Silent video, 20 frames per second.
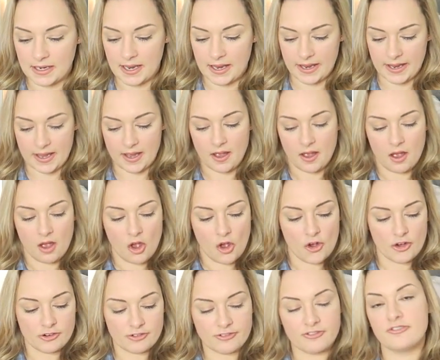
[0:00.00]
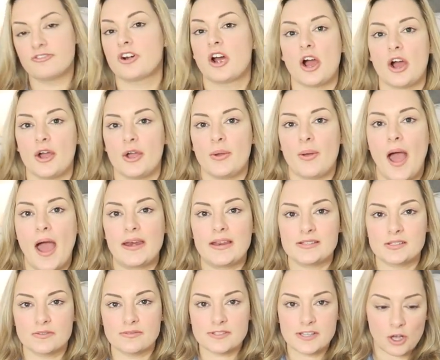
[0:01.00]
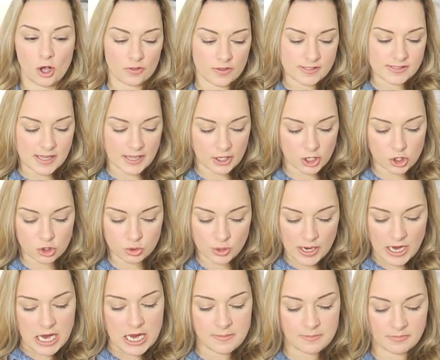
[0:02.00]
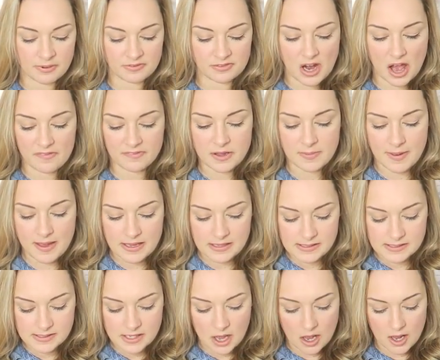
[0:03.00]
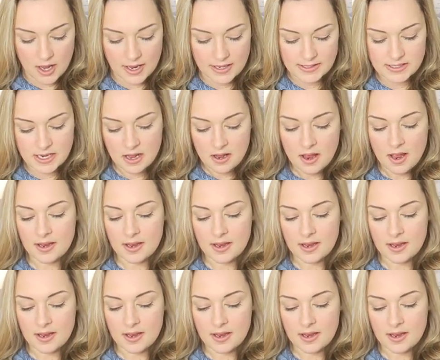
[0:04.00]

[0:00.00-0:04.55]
knit fro and it's obviously got this like cream fluffy bit inside.